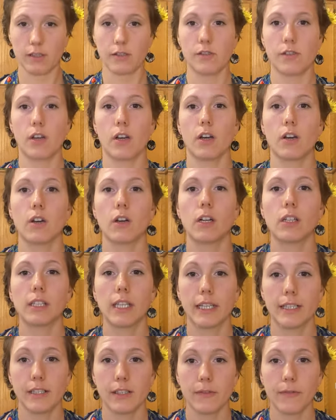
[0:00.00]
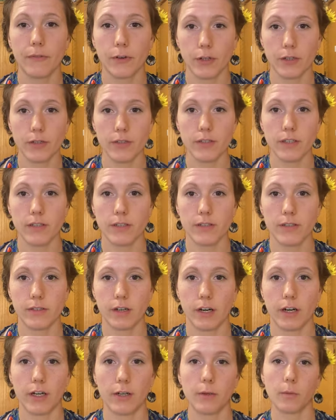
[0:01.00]
So let's first
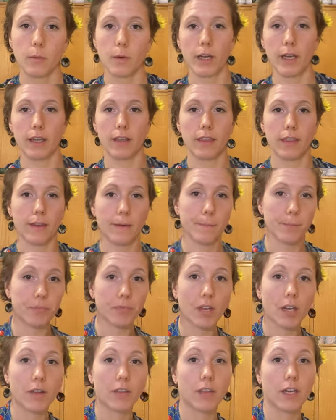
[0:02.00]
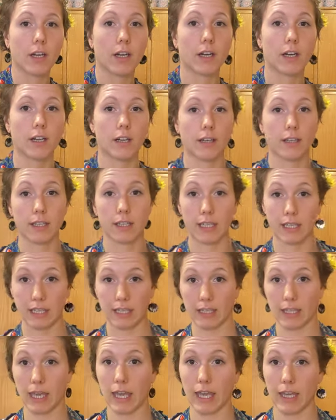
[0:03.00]
start with the
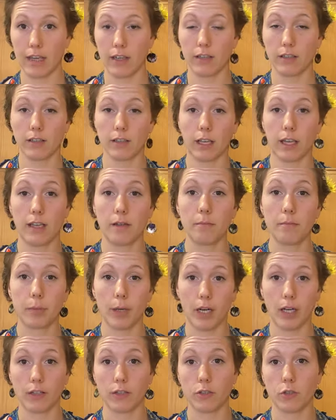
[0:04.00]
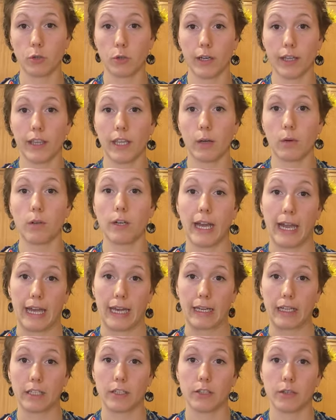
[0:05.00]
kale and bok choy that we're
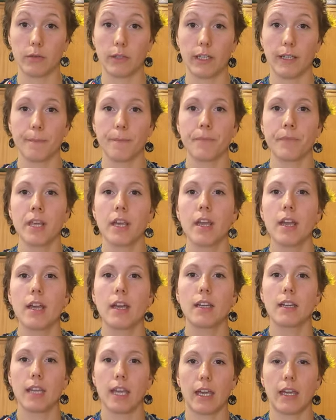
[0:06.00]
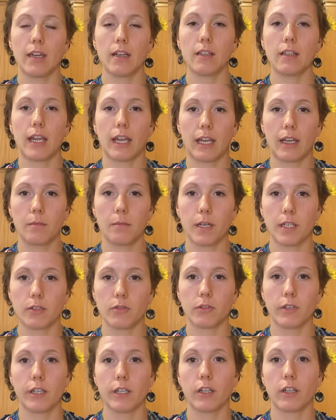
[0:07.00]
adding to it. Kale and
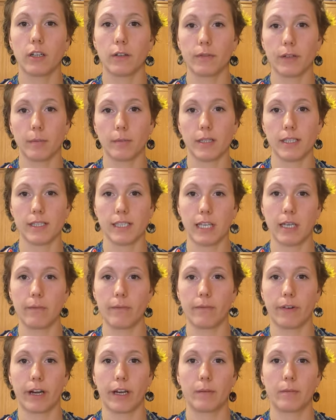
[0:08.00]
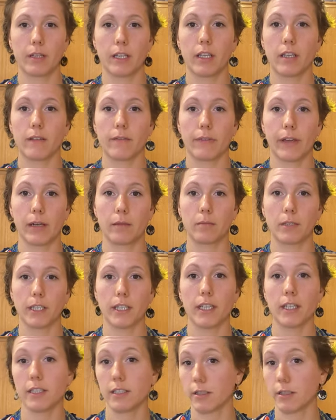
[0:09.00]
bok choy are from the same family, family.